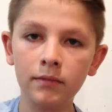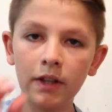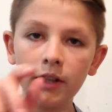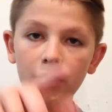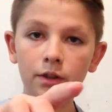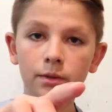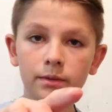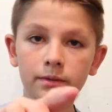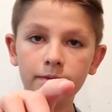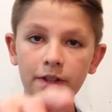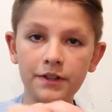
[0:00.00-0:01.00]
Hey you,
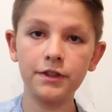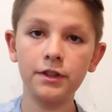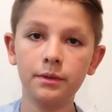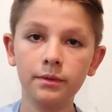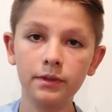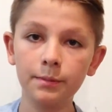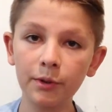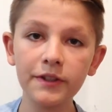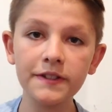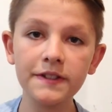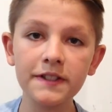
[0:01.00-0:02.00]
yes you, the
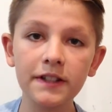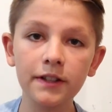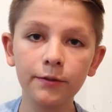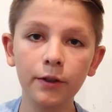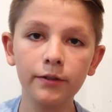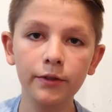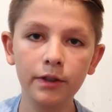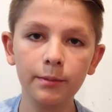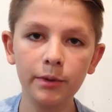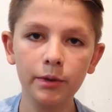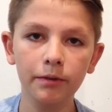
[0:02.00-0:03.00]
person sitting in front of your
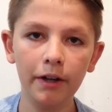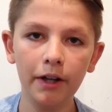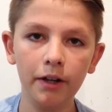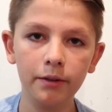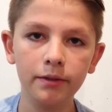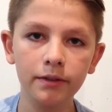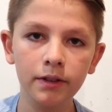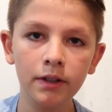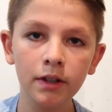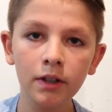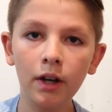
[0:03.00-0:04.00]
computer right now.
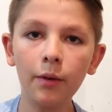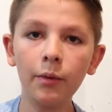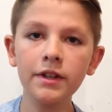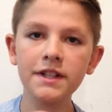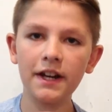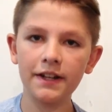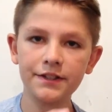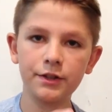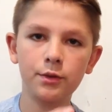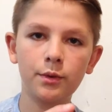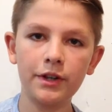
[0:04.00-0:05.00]
I want to
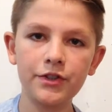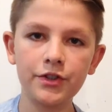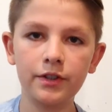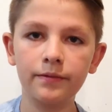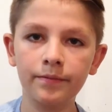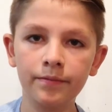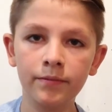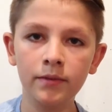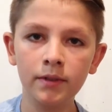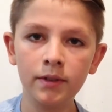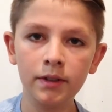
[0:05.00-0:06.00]
ask you a question.
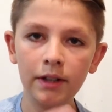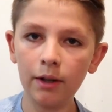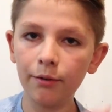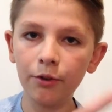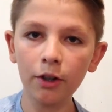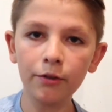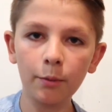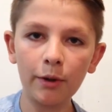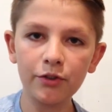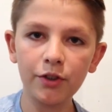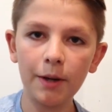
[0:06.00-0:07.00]
Now, if you're not from
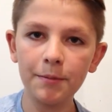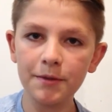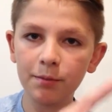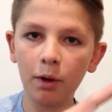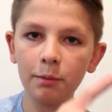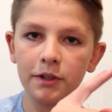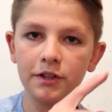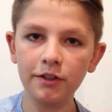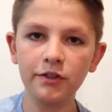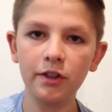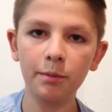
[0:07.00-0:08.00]
Nitro Type, this probably
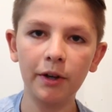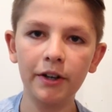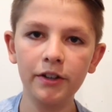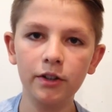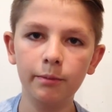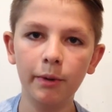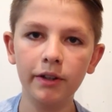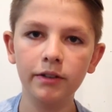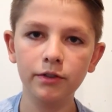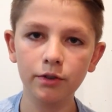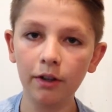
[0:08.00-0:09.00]
does not apply to you,
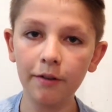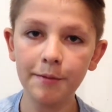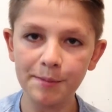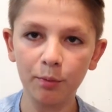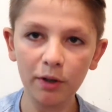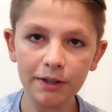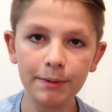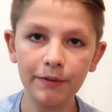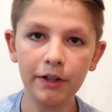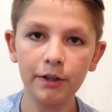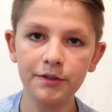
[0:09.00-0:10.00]
but to a lot of people watching
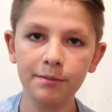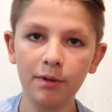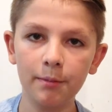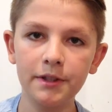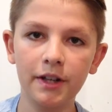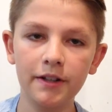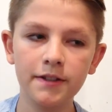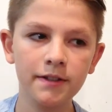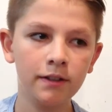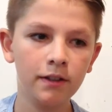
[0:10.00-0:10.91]
videos, it probably does.